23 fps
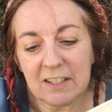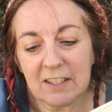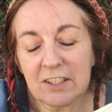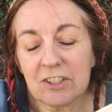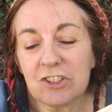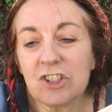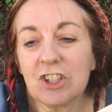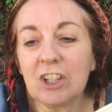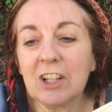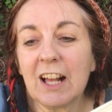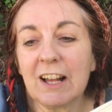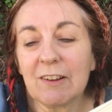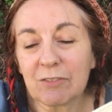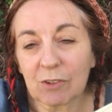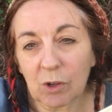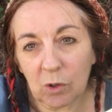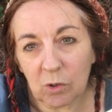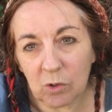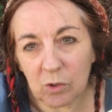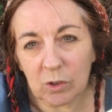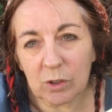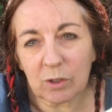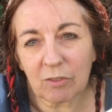"She'll have
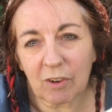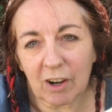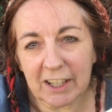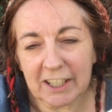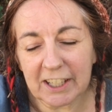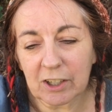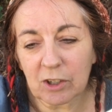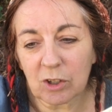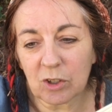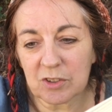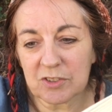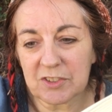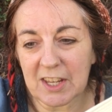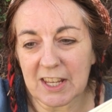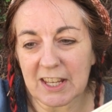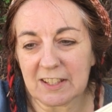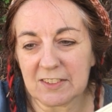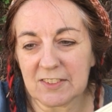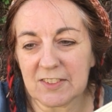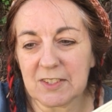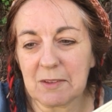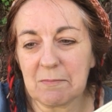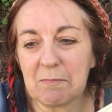all the right
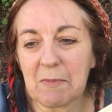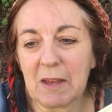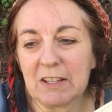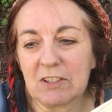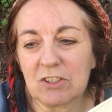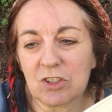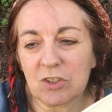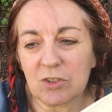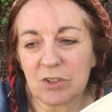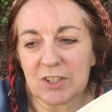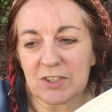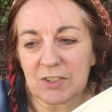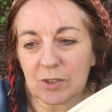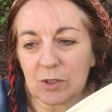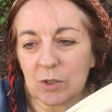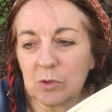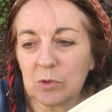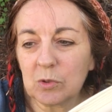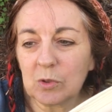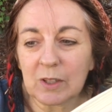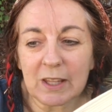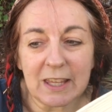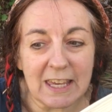contacts and make sure it's
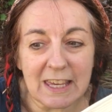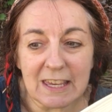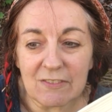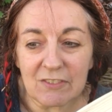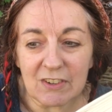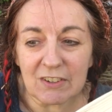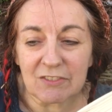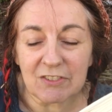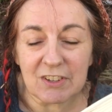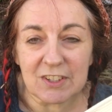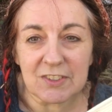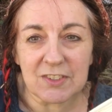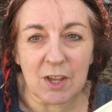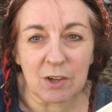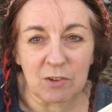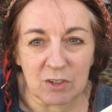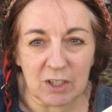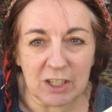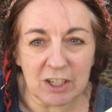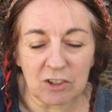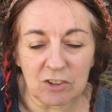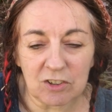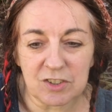cool, even if it's
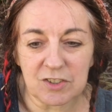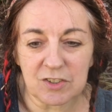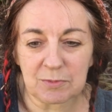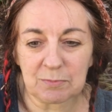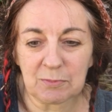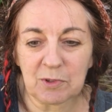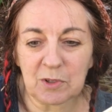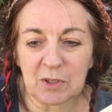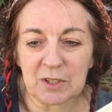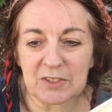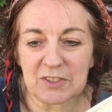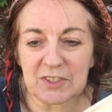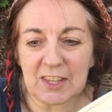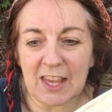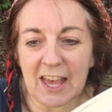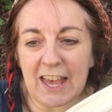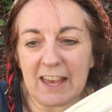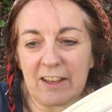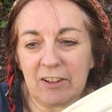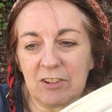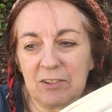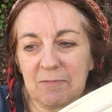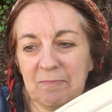only on a smaller
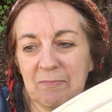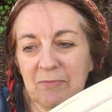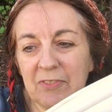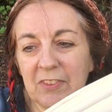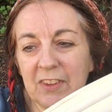scale."